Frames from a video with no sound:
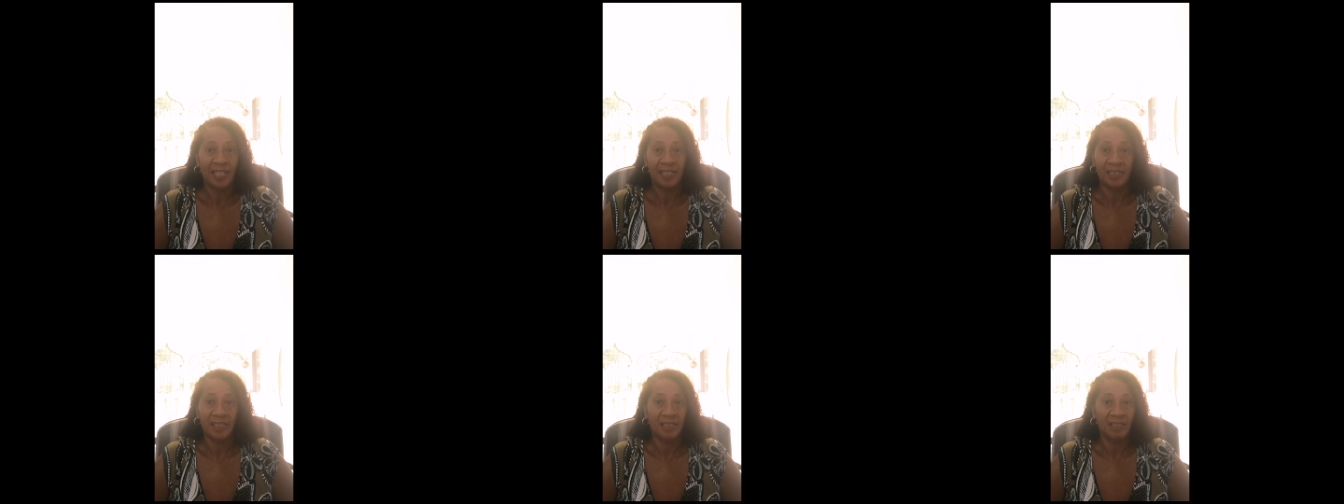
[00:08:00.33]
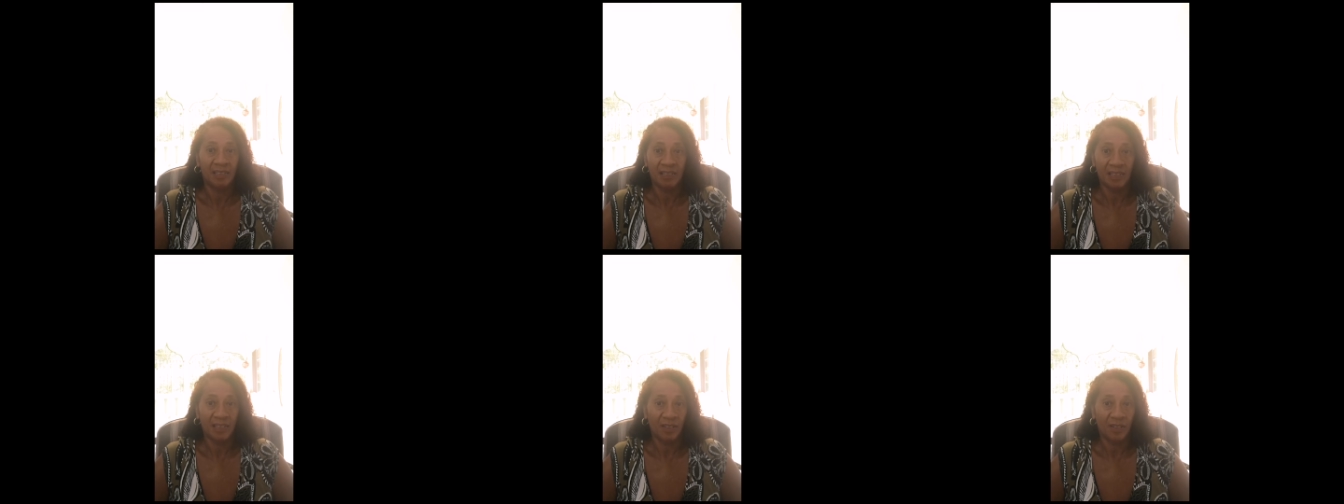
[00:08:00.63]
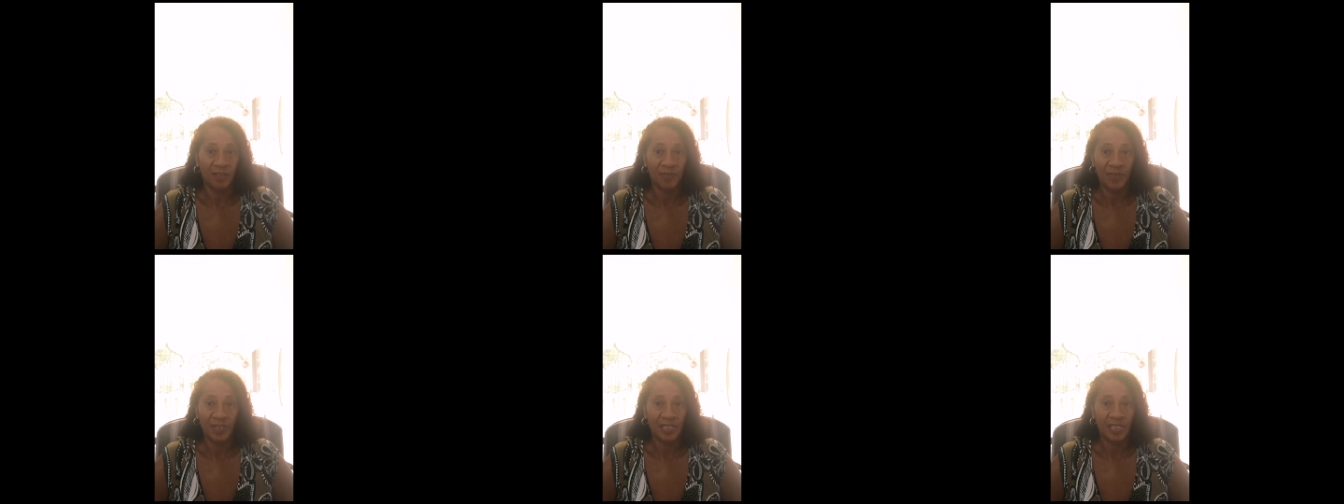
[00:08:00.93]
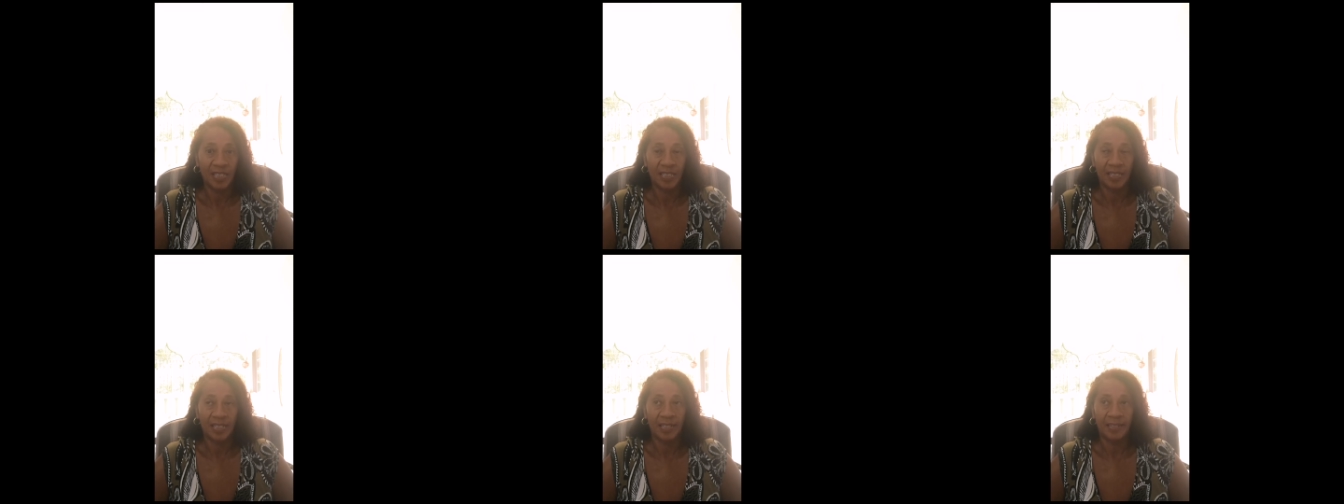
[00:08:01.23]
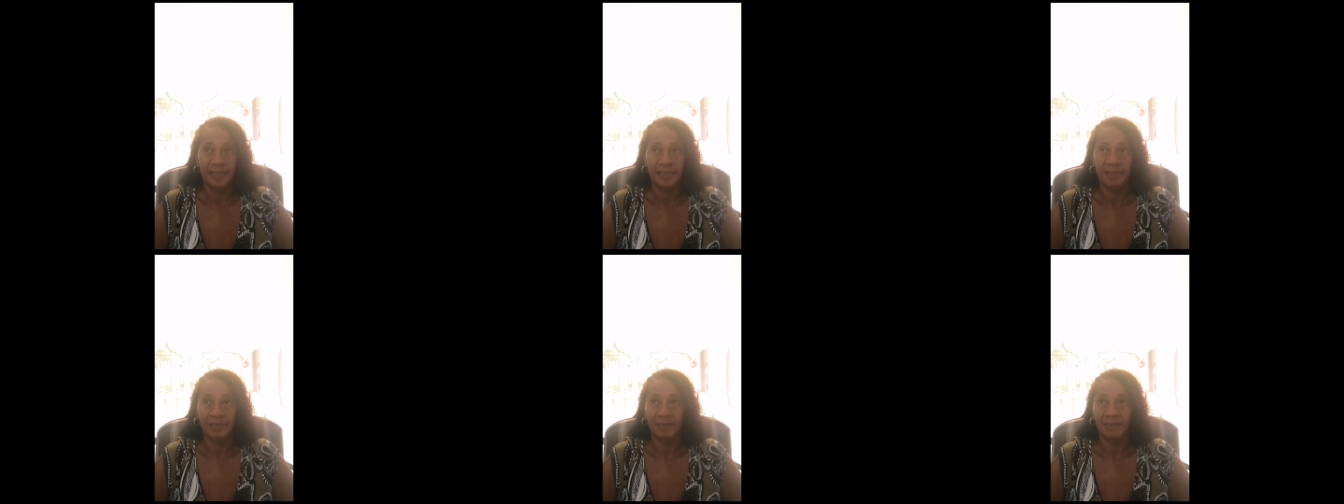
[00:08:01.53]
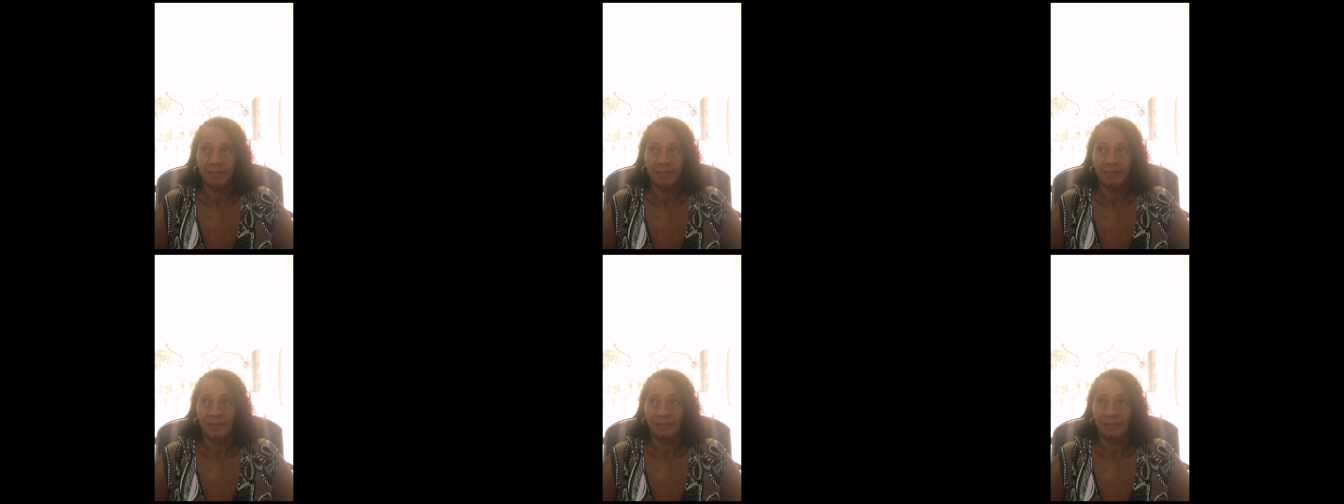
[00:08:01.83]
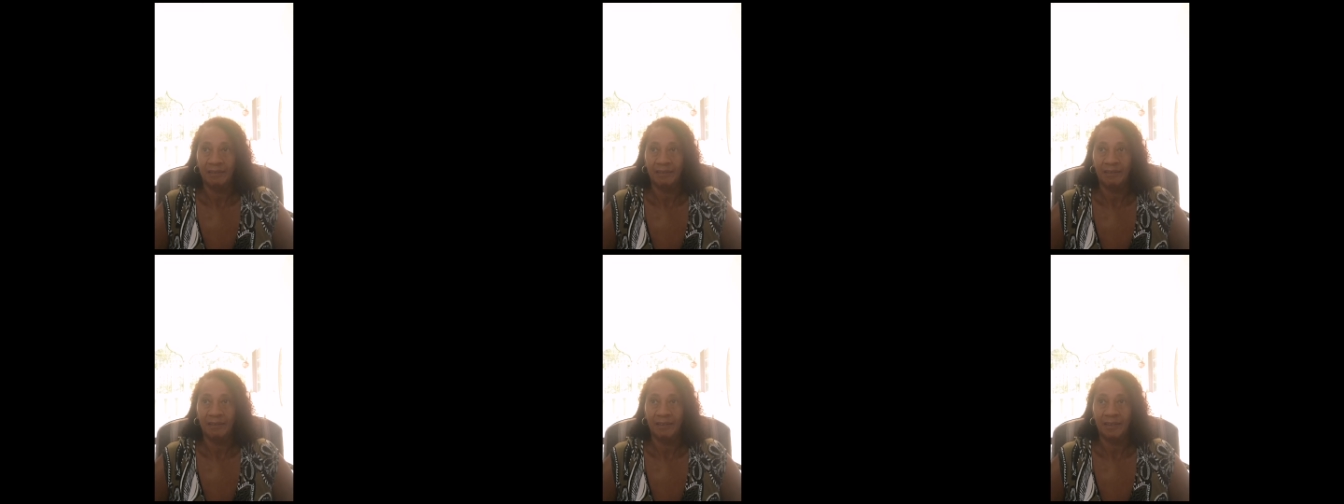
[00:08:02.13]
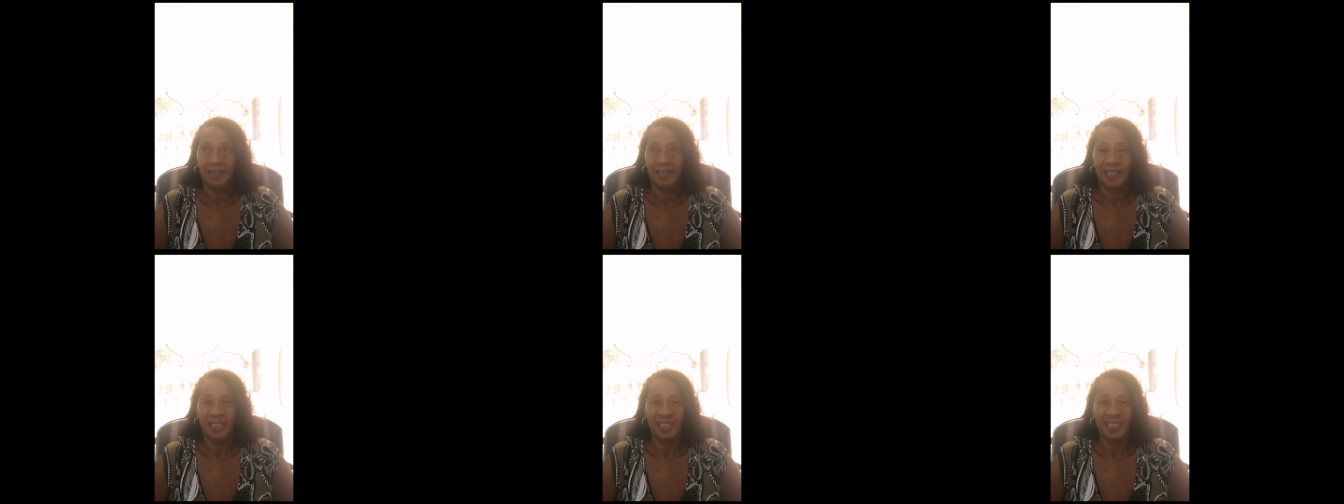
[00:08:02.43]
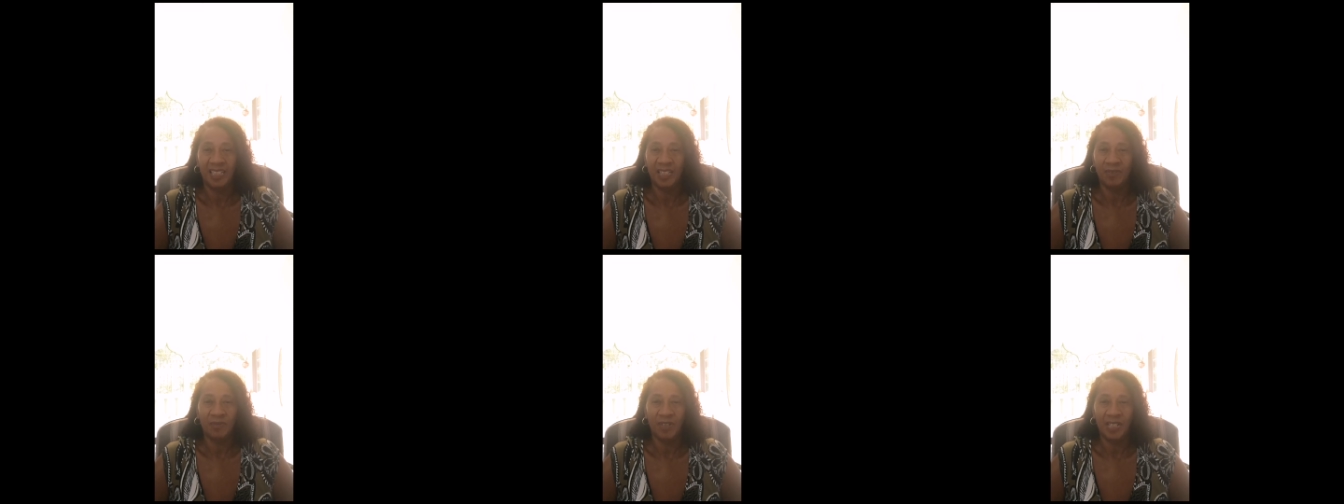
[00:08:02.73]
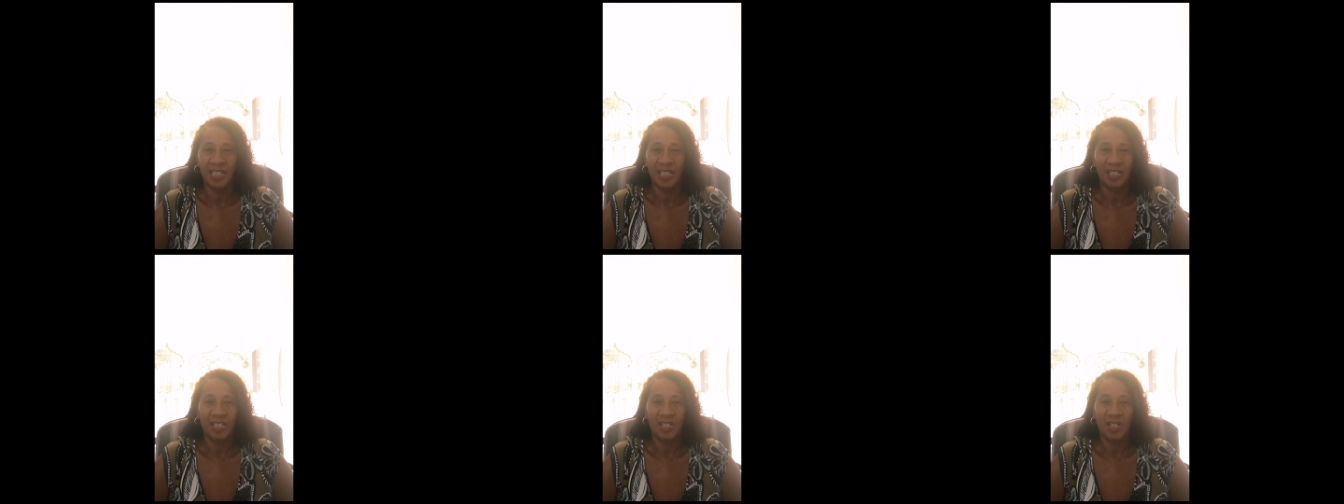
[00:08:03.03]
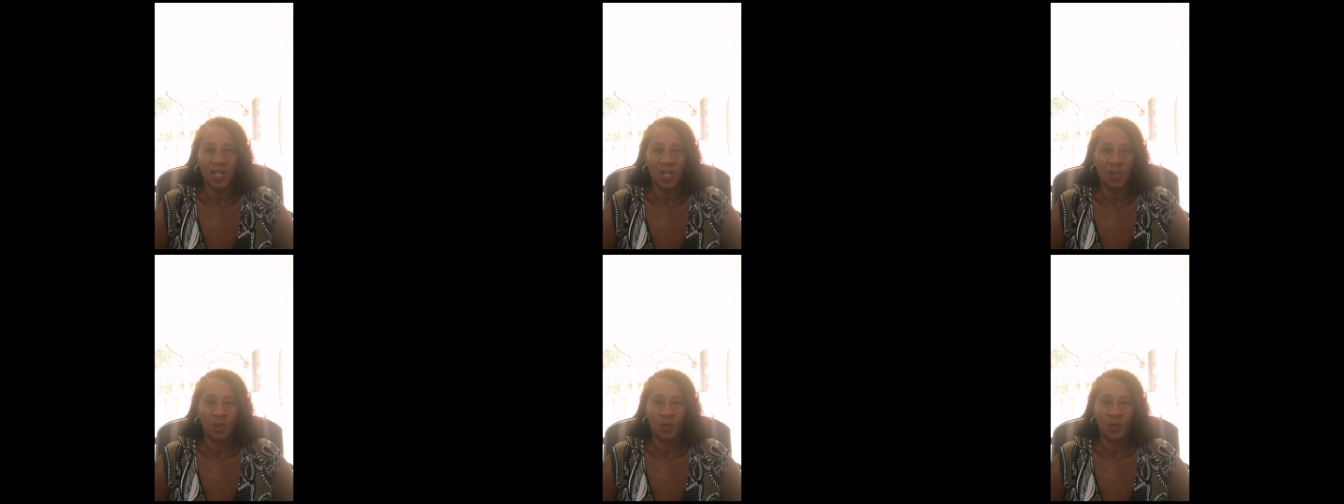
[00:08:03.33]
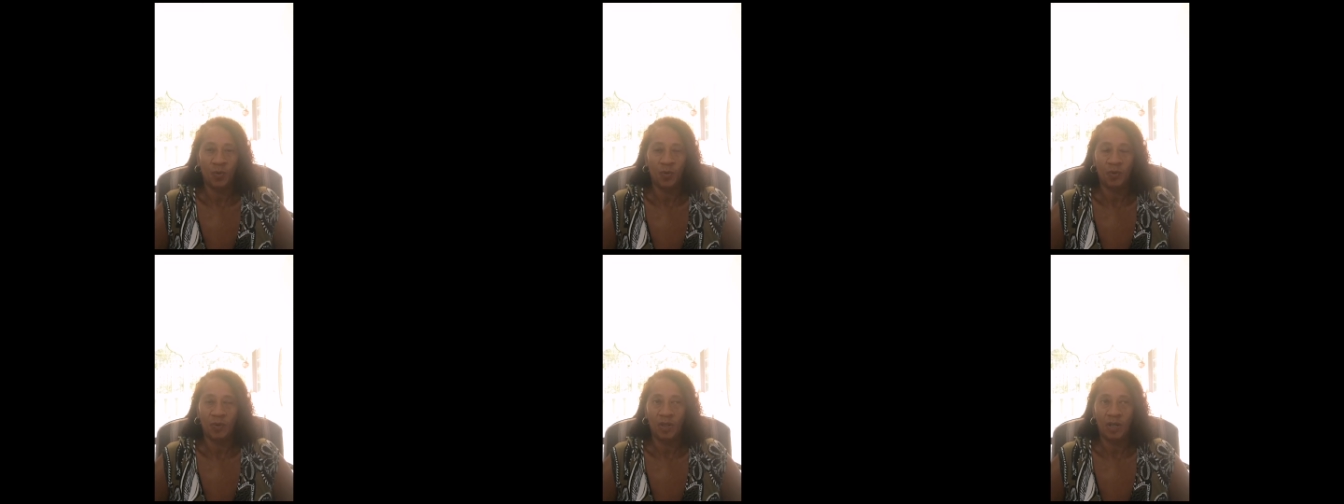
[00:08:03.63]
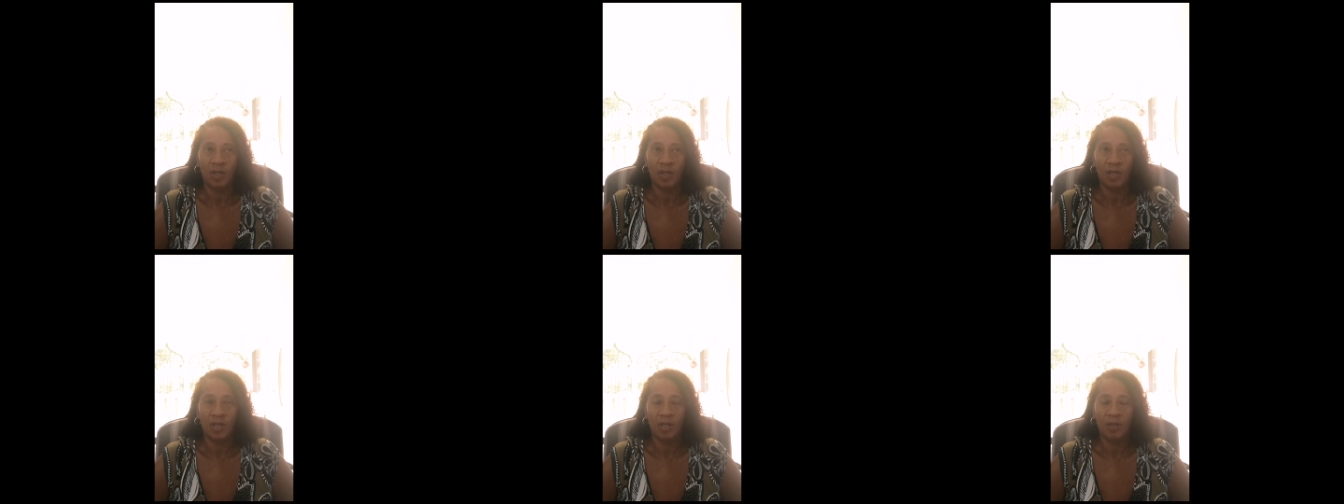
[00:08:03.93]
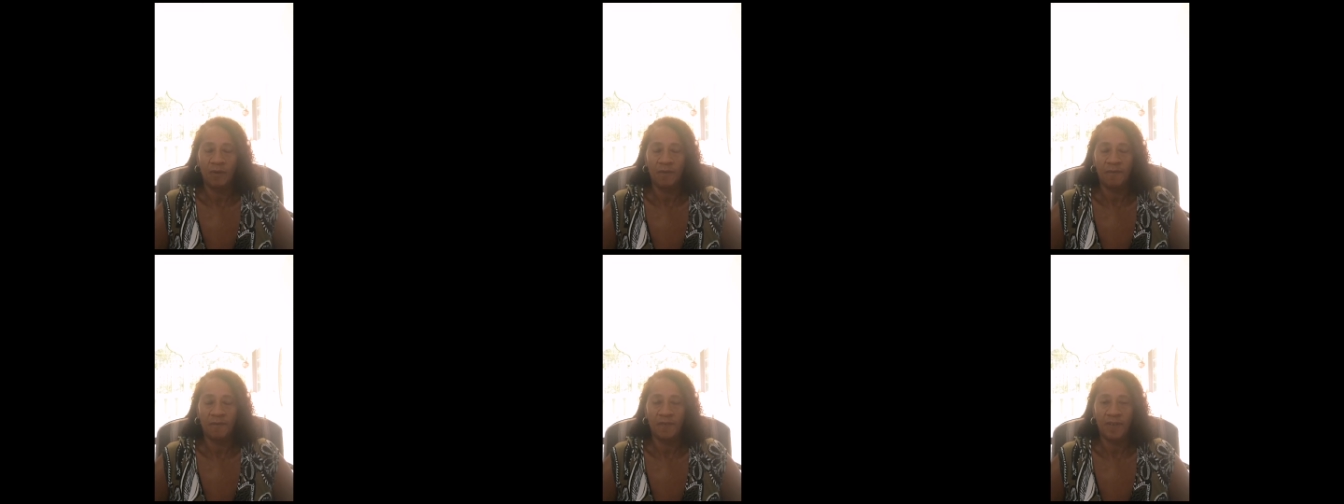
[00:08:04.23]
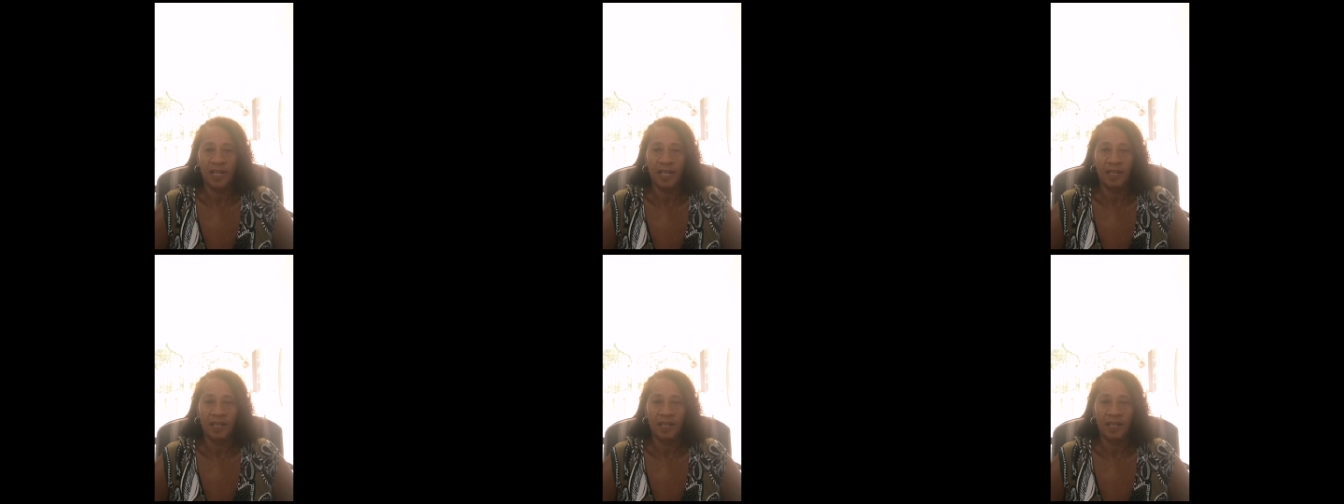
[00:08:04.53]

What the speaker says: excellent service, he said. He didn't really know of